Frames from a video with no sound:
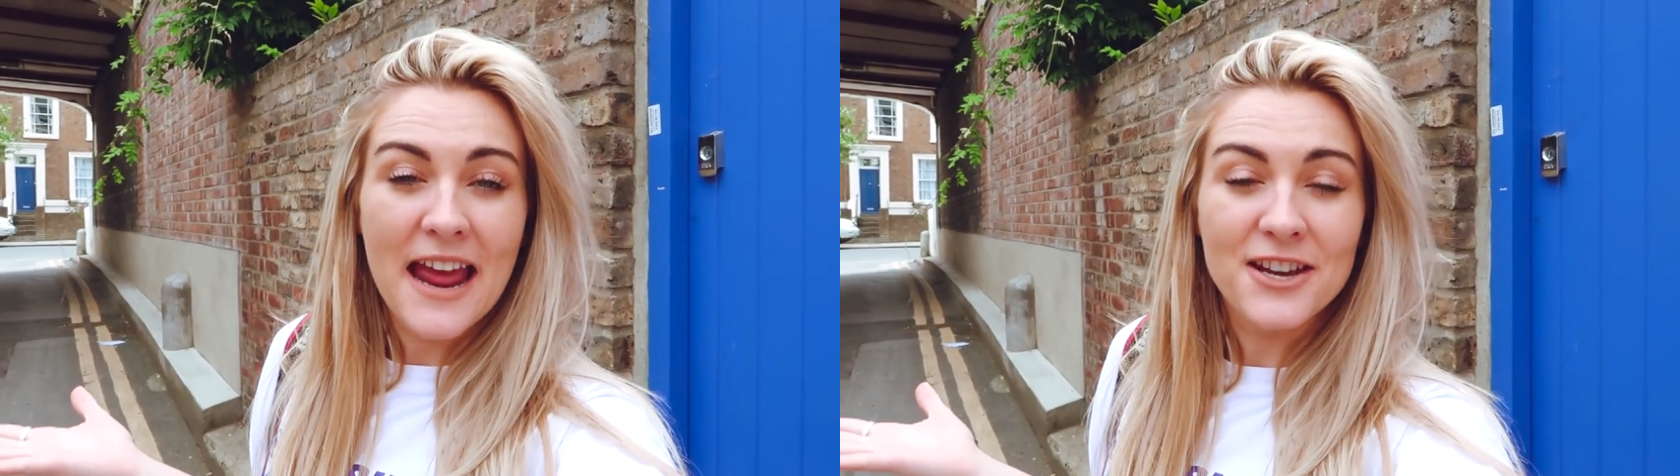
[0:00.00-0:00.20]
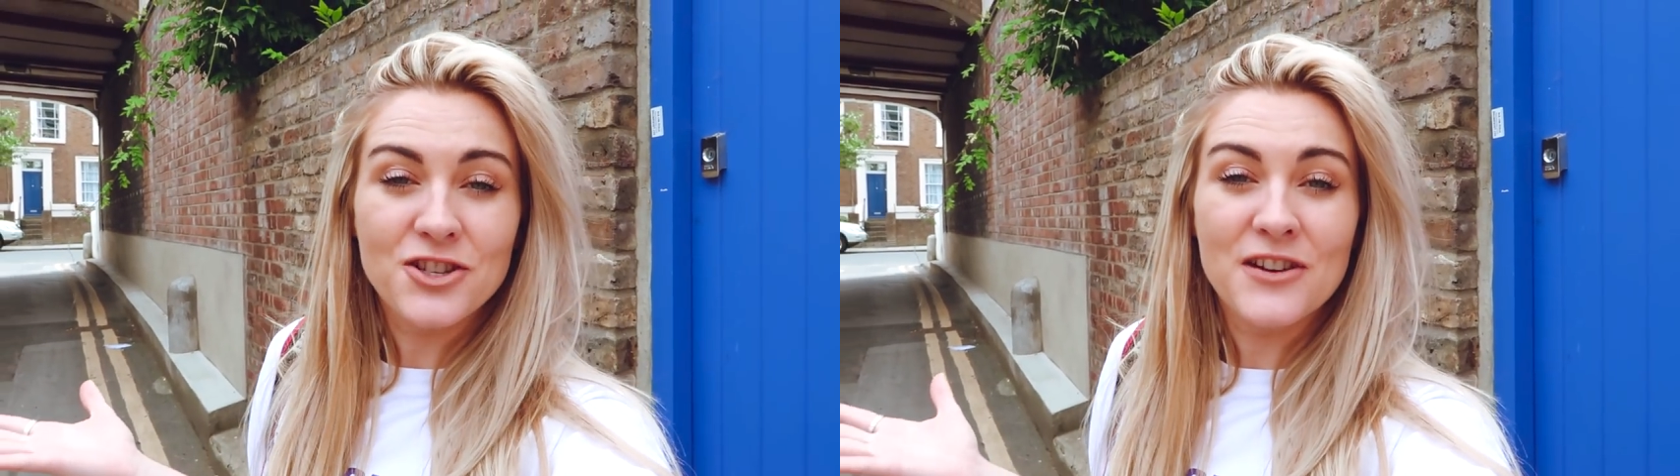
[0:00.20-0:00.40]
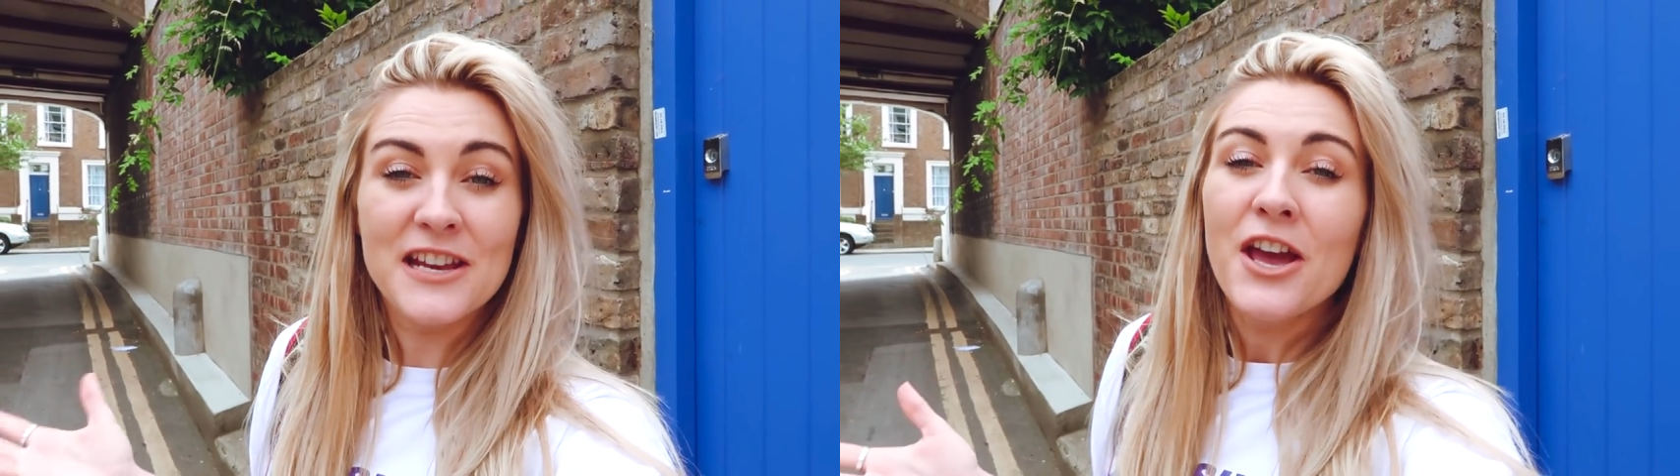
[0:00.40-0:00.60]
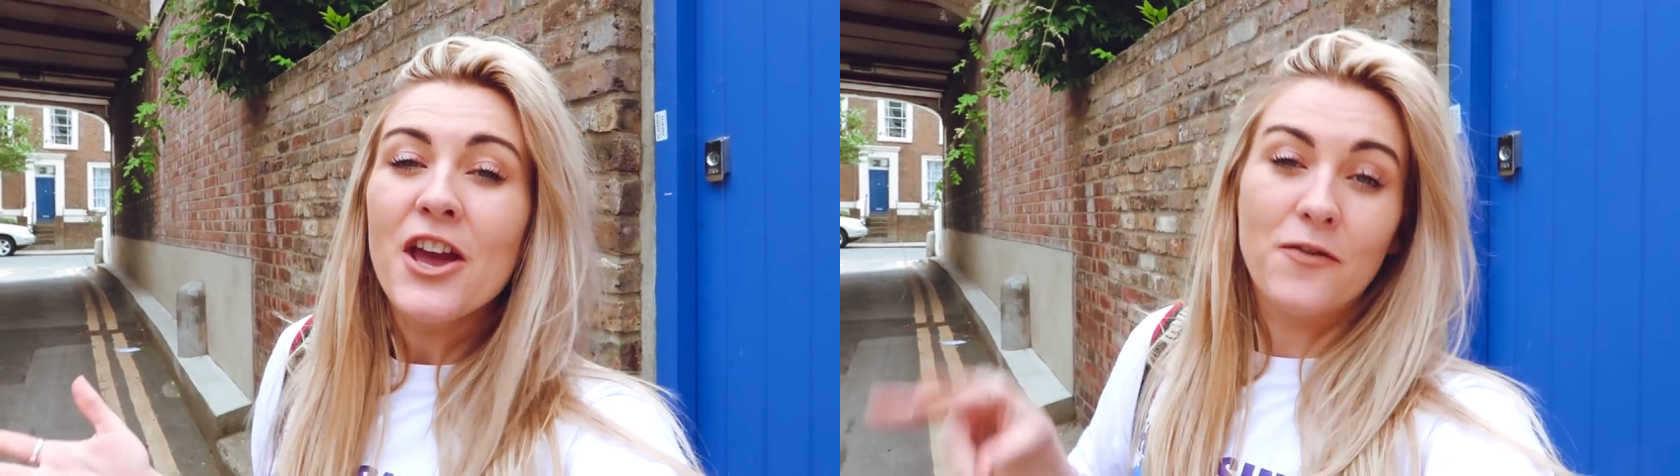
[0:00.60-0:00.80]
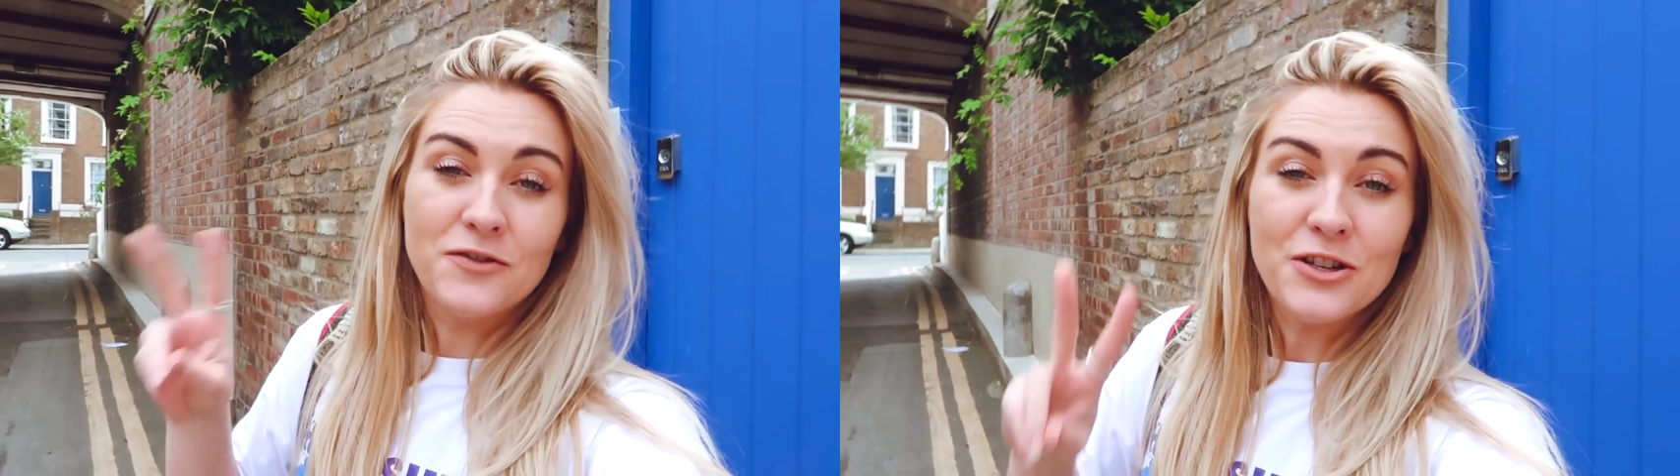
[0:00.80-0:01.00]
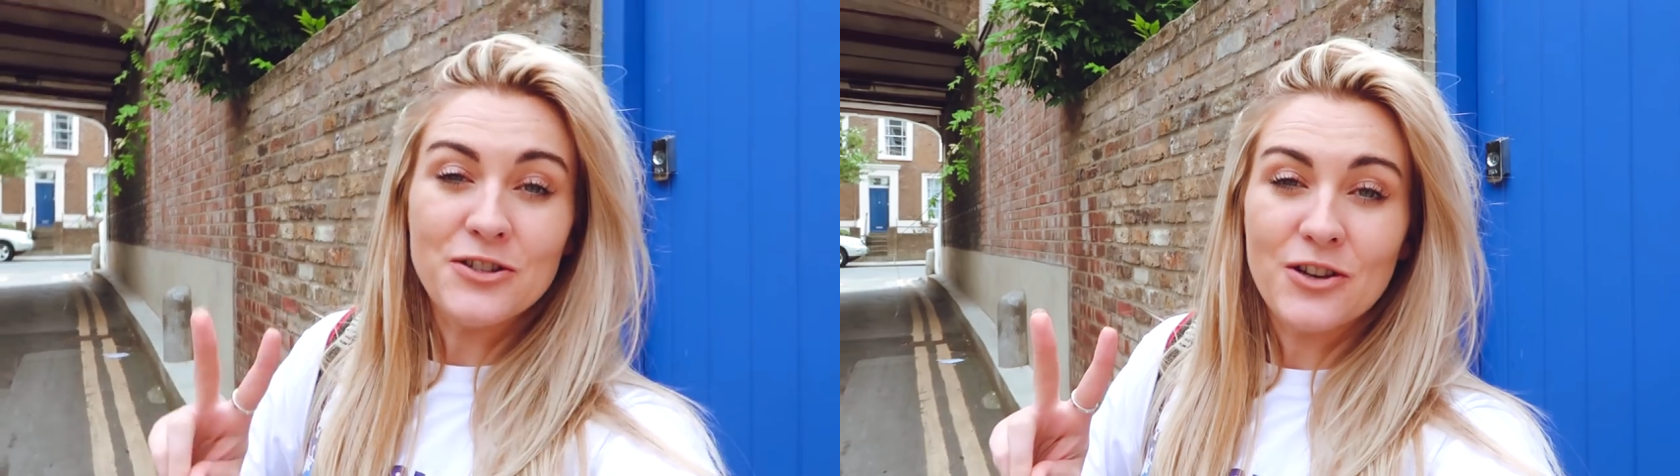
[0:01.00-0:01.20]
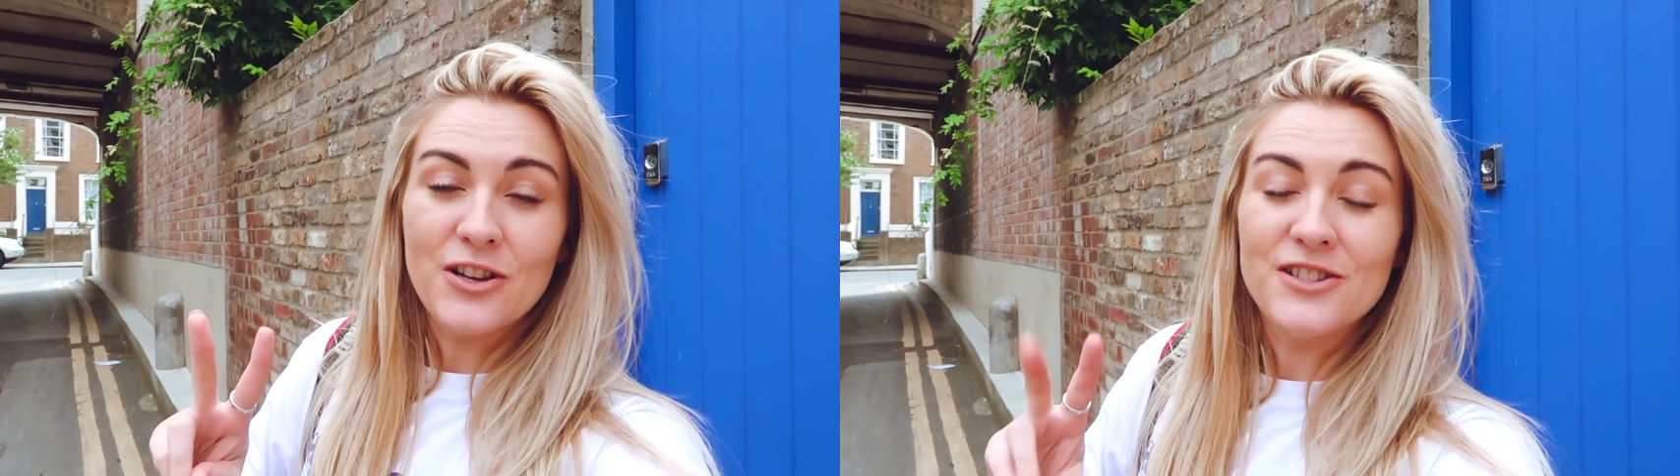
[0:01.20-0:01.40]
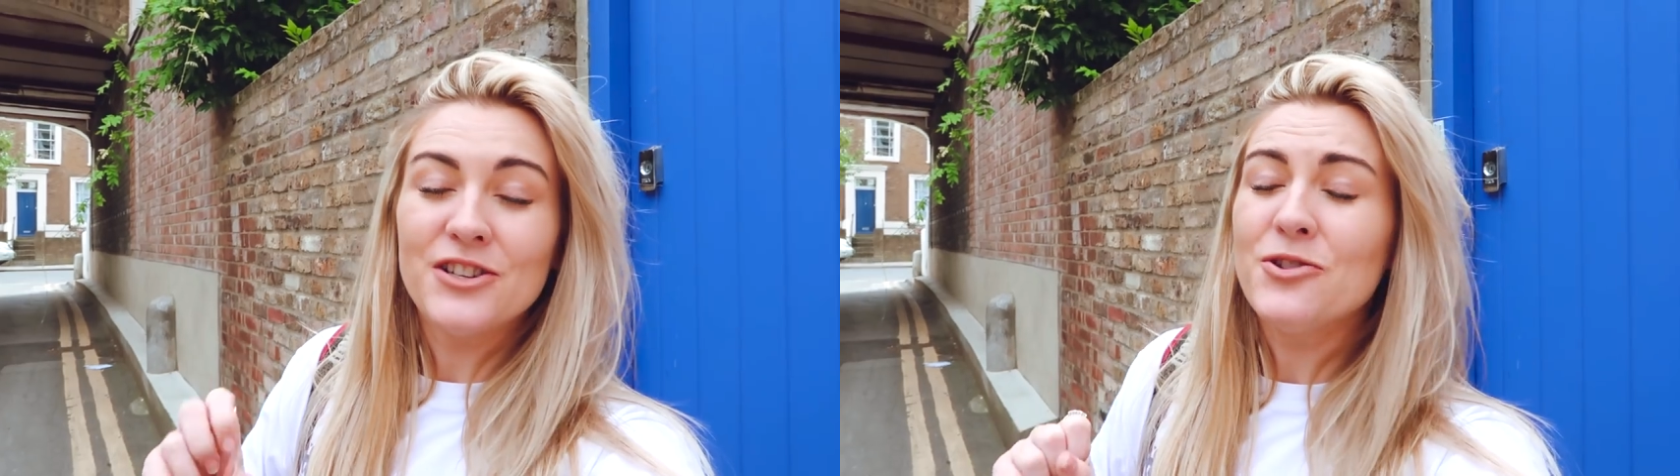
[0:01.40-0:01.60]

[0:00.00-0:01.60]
entry of $2,